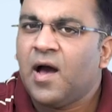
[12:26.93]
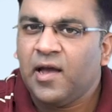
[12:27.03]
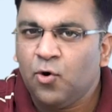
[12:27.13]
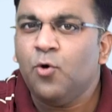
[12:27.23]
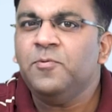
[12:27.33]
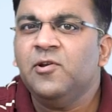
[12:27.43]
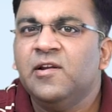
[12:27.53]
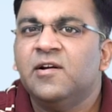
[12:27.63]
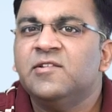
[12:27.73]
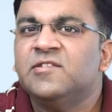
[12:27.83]
I hope you
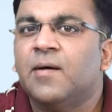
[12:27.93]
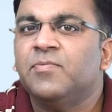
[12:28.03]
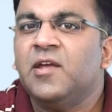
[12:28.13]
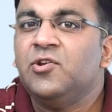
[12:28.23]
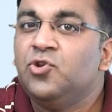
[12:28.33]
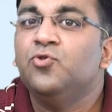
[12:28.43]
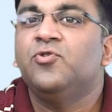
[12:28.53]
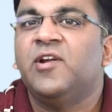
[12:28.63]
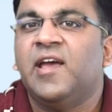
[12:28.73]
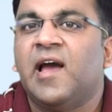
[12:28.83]
learned something new
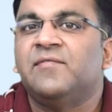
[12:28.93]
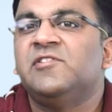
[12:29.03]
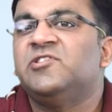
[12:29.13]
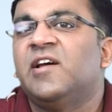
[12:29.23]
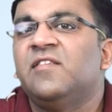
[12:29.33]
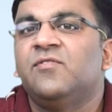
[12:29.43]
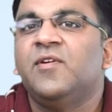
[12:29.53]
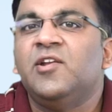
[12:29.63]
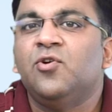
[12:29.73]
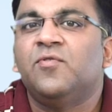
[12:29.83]
today and will share this
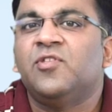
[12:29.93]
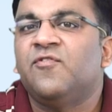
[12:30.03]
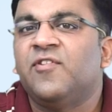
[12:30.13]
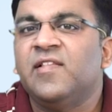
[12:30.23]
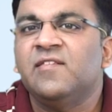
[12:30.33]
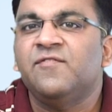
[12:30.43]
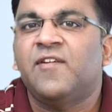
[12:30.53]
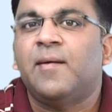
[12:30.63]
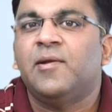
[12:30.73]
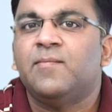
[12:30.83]
video with your friends and
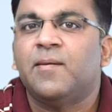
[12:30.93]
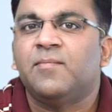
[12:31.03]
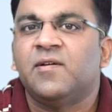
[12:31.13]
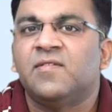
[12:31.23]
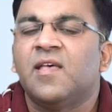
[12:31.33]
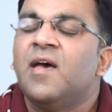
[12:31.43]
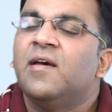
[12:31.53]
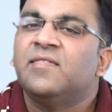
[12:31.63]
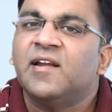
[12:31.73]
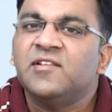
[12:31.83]
family members
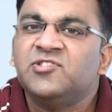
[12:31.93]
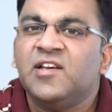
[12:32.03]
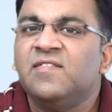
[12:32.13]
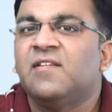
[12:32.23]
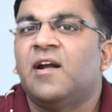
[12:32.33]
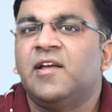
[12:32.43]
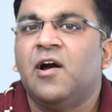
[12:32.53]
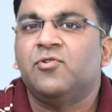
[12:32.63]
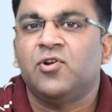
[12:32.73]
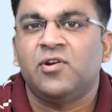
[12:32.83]
that are just
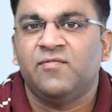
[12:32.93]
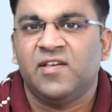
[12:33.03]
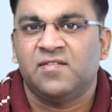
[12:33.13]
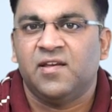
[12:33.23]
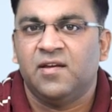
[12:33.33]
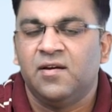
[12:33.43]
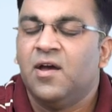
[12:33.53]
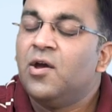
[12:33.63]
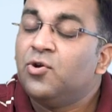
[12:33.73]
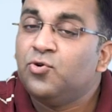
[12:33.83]
starting out on investing.
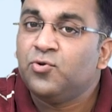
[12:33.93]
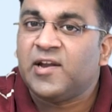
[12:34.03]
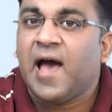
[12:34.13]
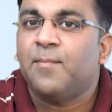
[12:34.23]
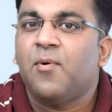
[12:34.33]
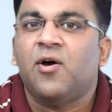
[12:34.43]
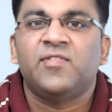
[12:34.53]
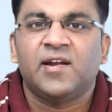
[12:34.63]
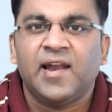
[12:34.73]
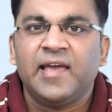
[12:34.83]
Do tap
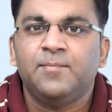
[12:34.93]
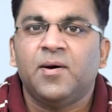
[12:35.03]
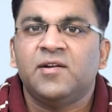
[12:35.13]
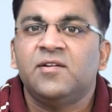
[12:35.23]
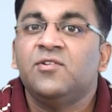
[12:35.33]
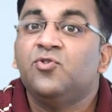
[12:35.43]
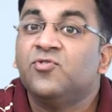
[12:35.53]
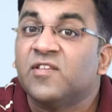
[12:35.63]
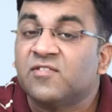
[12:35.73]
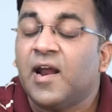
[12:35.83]
on that like button, do
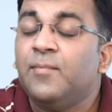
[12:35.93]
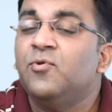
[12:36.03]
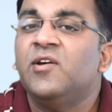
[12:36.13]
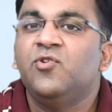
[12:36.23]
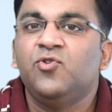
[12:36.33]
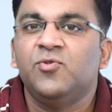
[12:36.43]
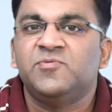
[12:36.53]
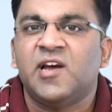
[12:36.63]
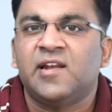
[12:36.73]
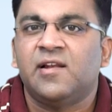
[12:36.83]
subscribe to our
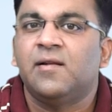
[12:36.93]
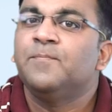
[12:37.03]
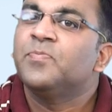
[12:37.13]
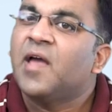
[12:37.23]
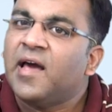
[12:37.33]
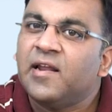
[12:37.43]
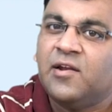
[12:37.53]
YouTube channel, and